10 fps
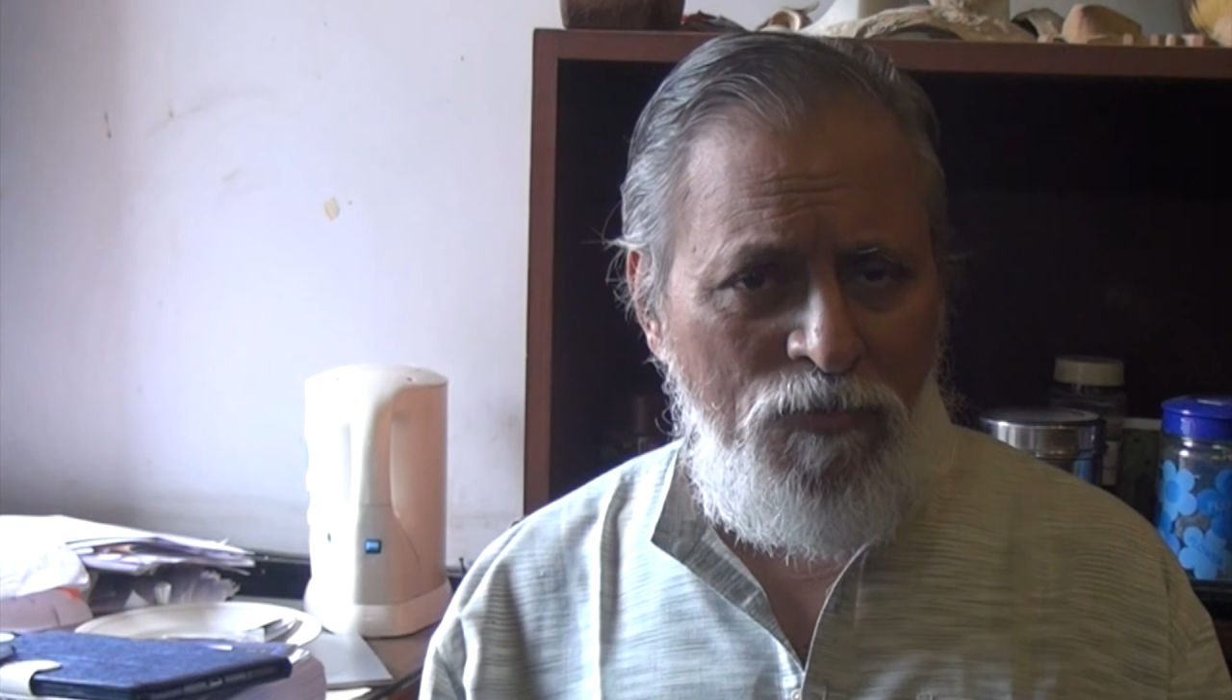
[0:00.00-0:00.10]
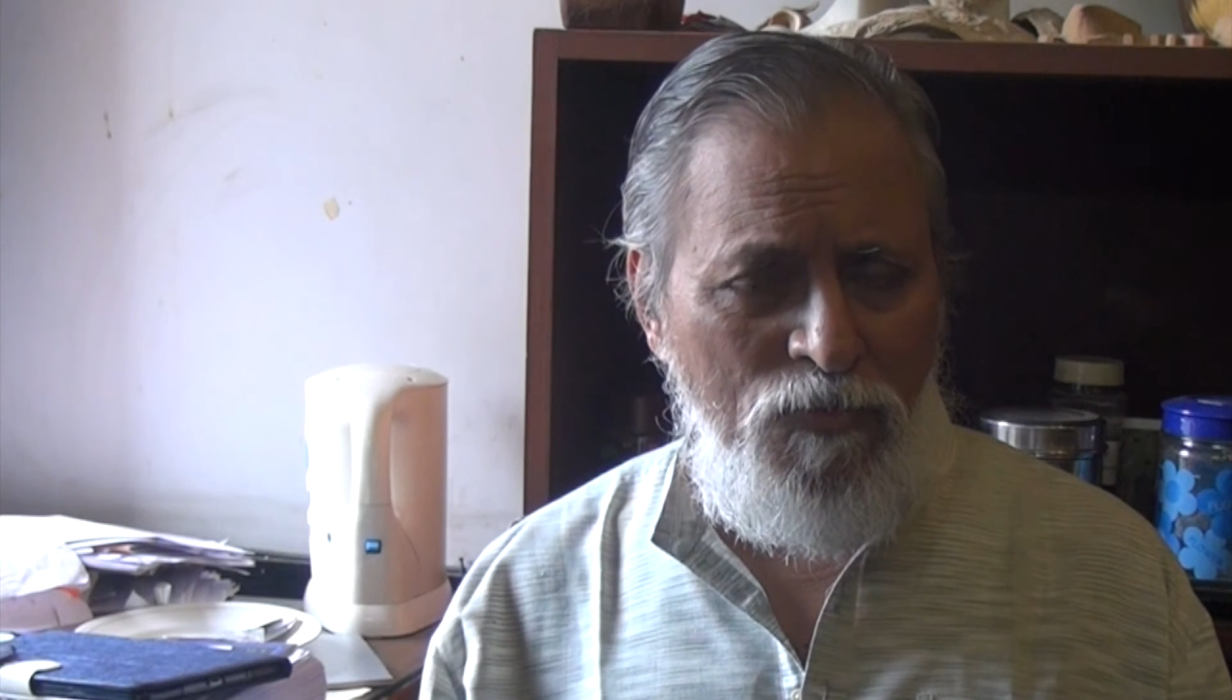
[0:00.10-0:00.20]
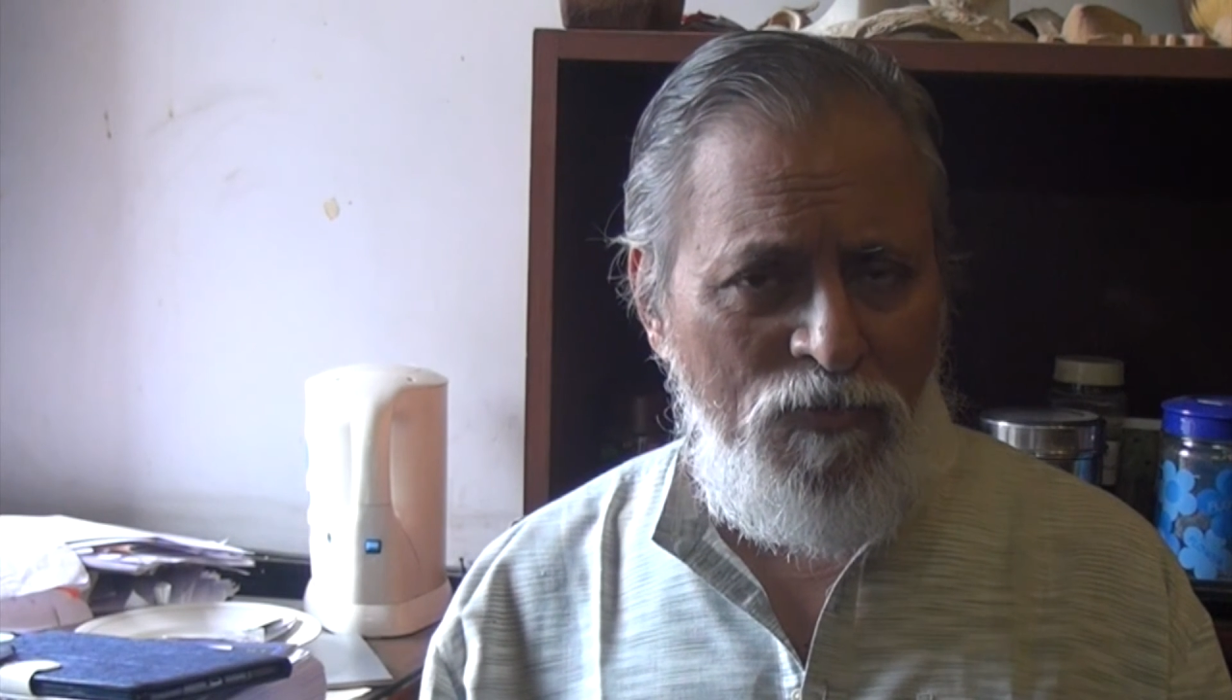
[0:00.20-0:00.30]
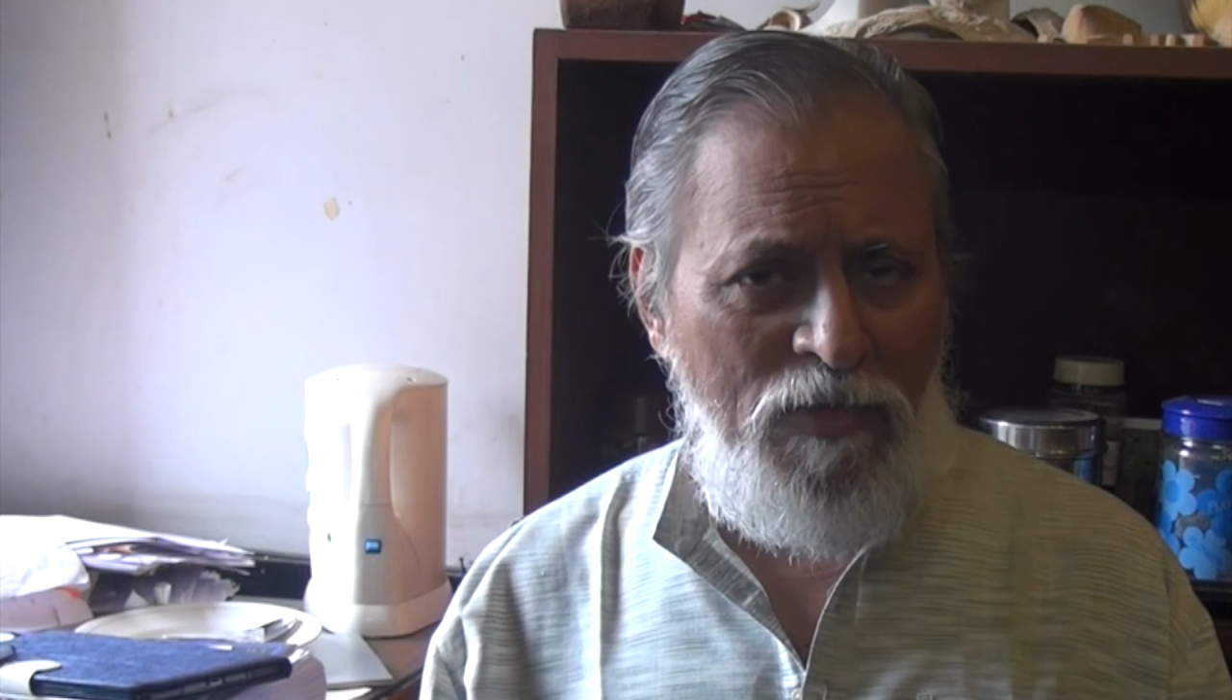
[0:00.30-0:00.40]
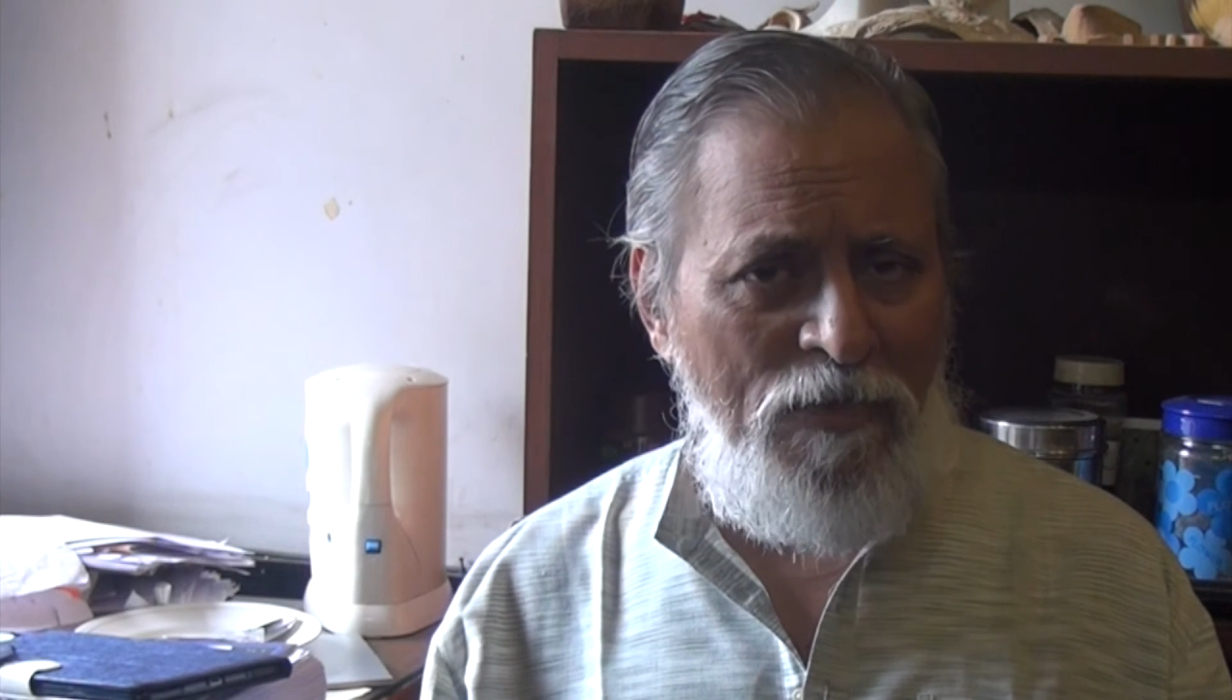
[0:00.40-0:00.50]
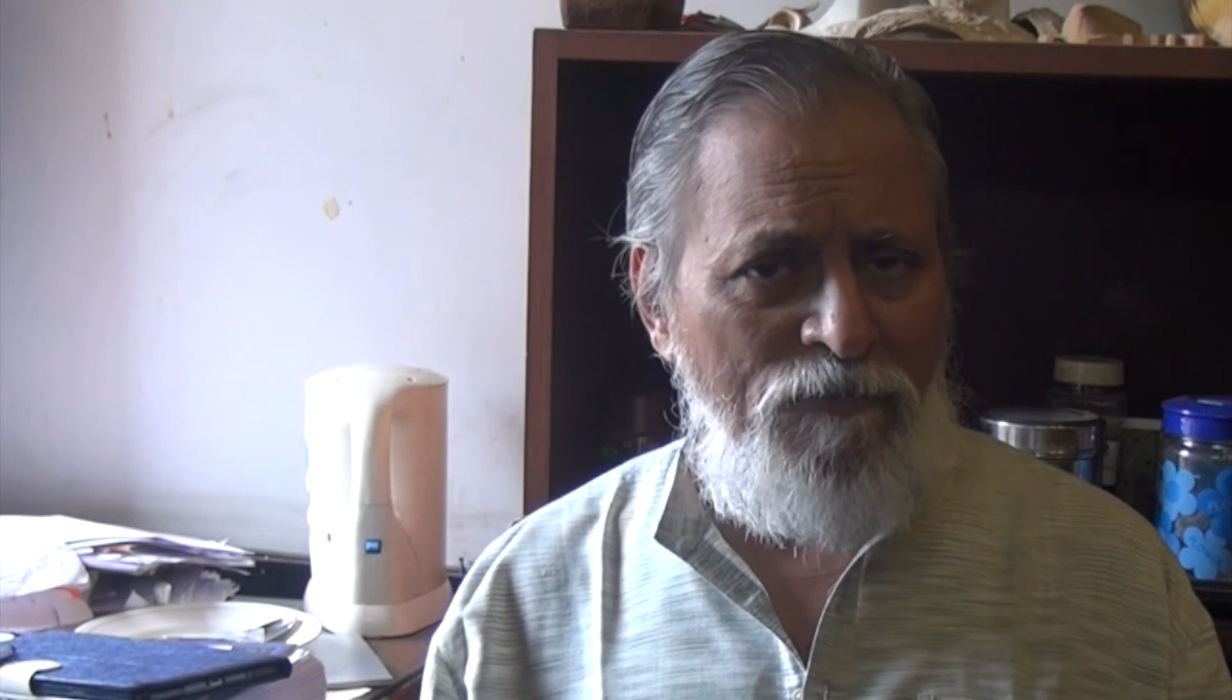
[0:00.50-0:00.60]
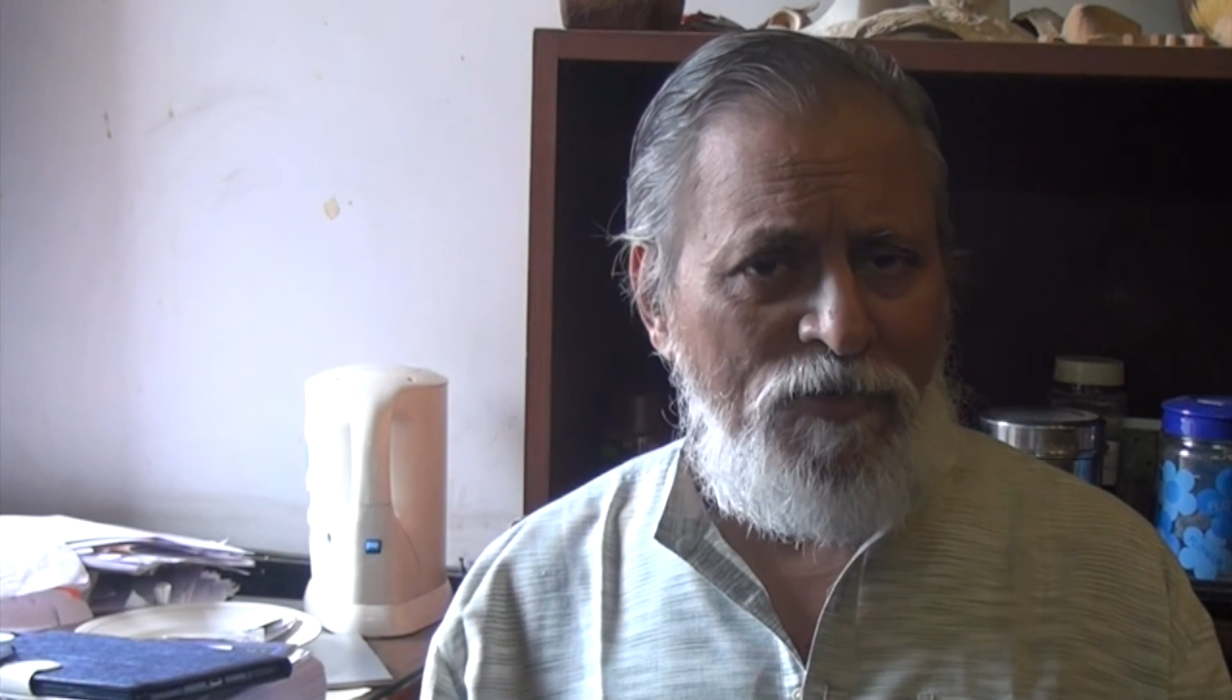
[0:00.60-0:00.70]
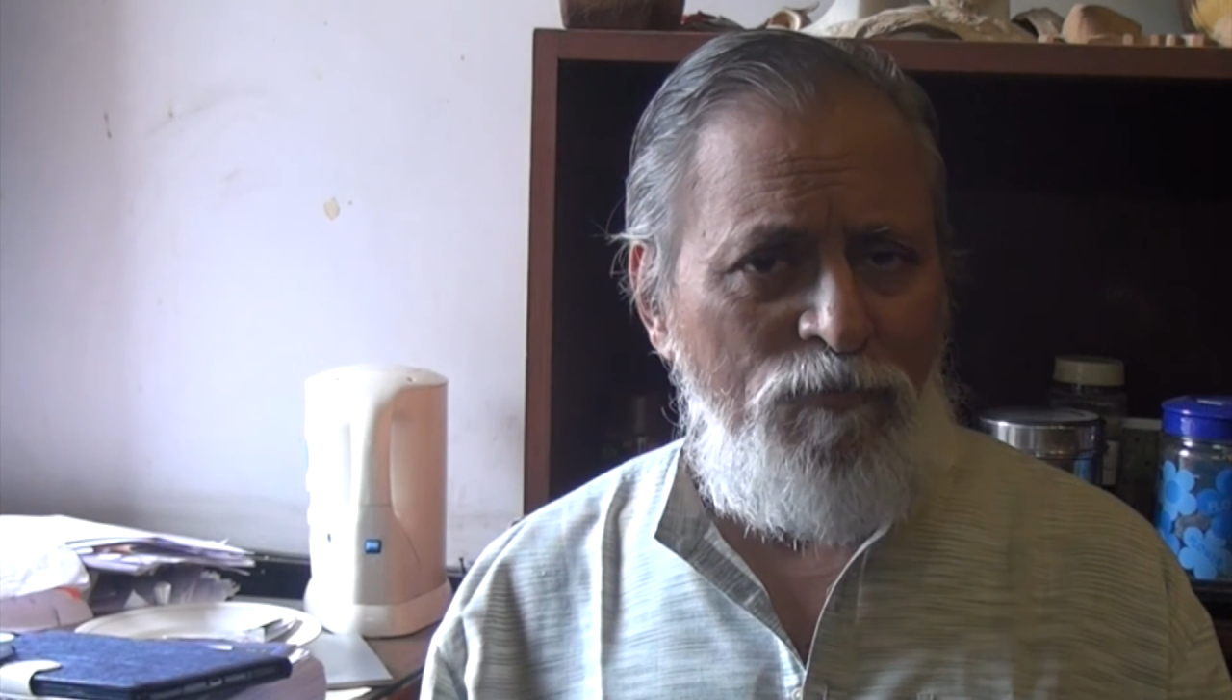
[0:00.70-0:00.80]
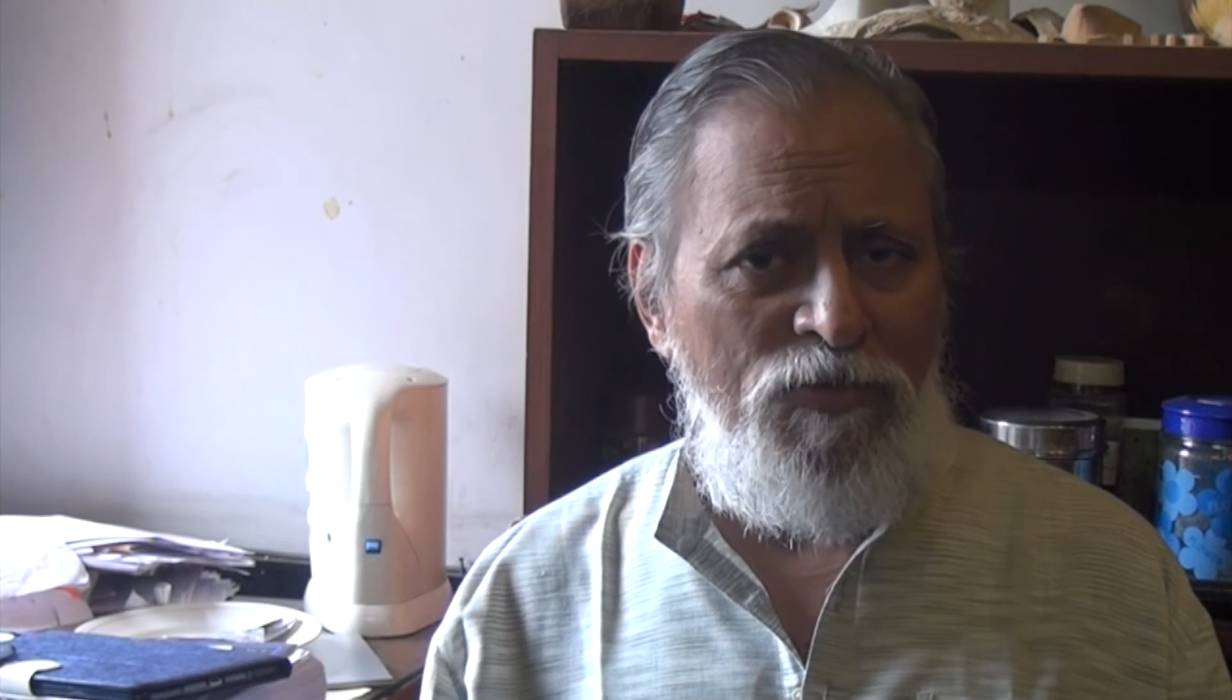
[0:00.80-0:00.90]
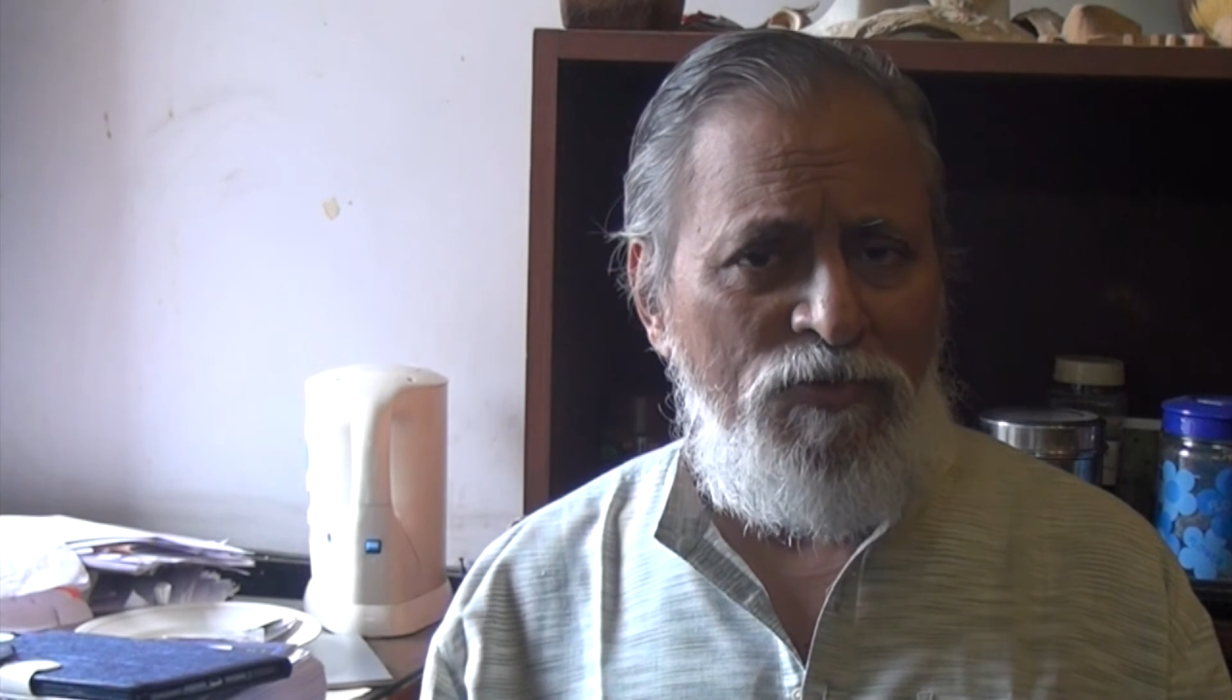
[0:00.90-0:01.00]
whose life
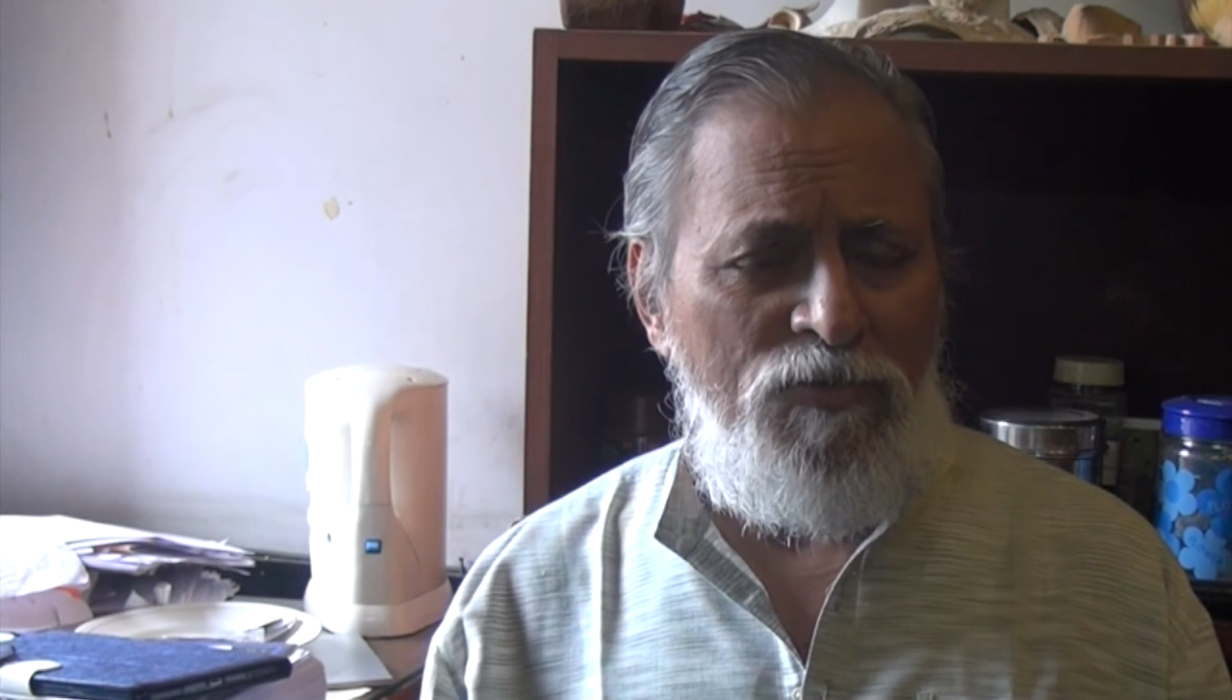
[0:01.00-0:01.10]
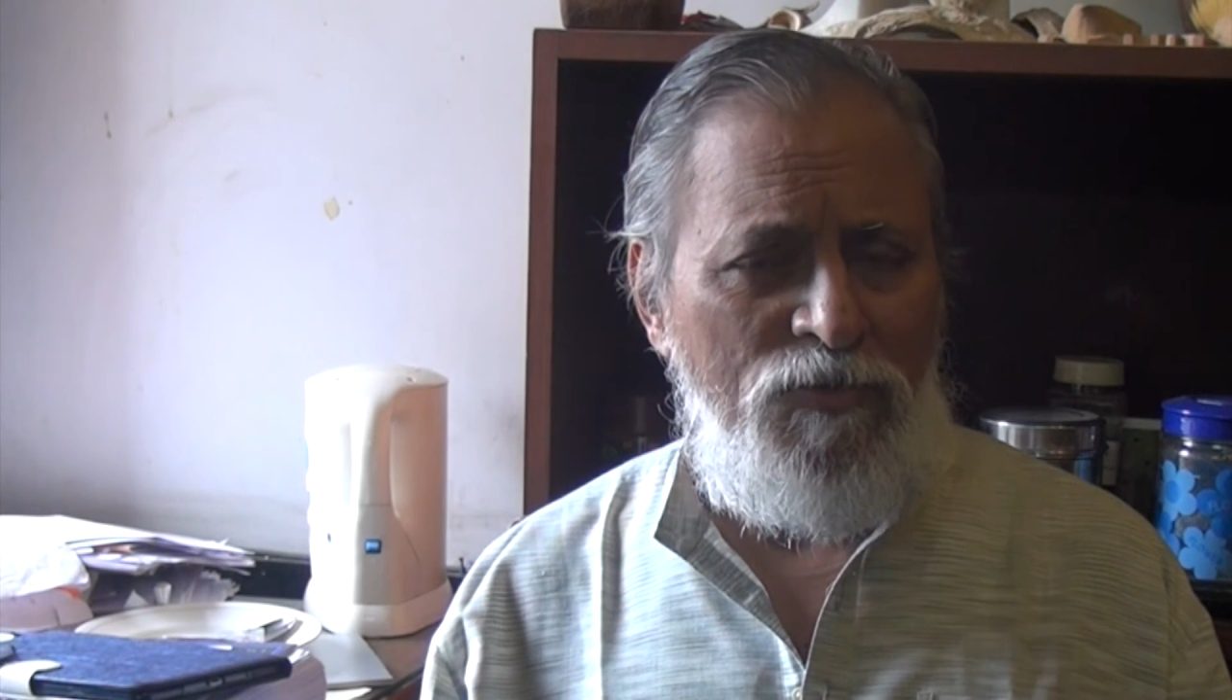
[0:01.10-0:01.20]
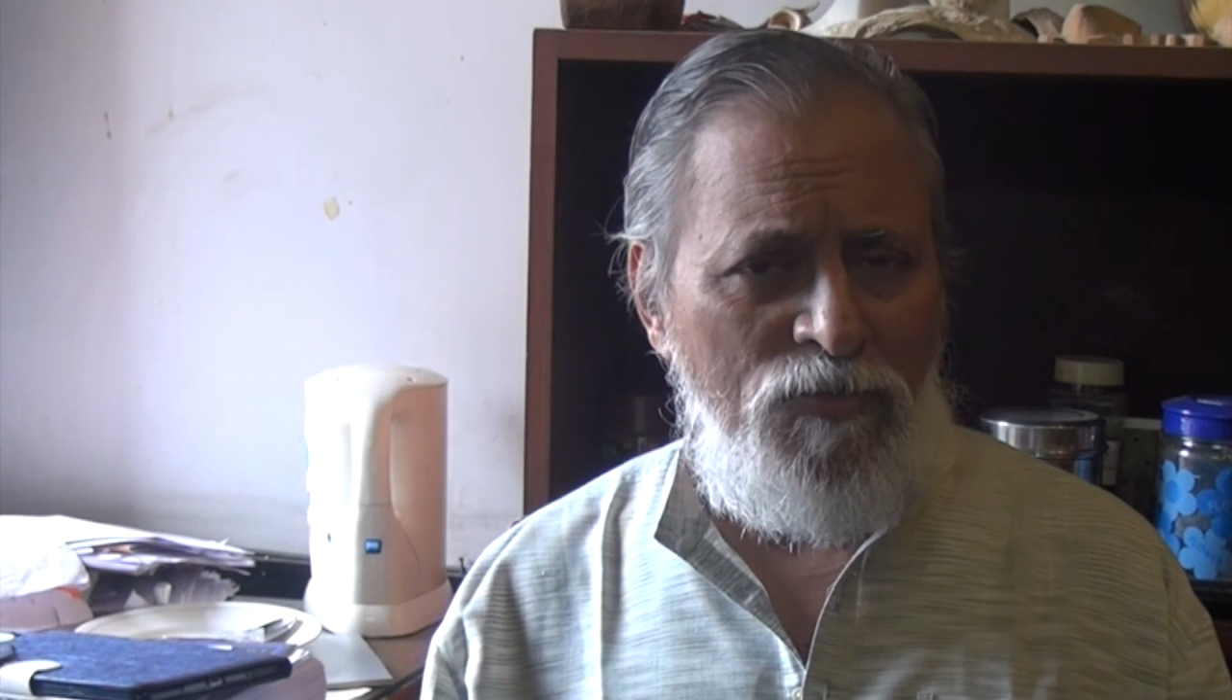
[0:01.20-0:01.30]
experiences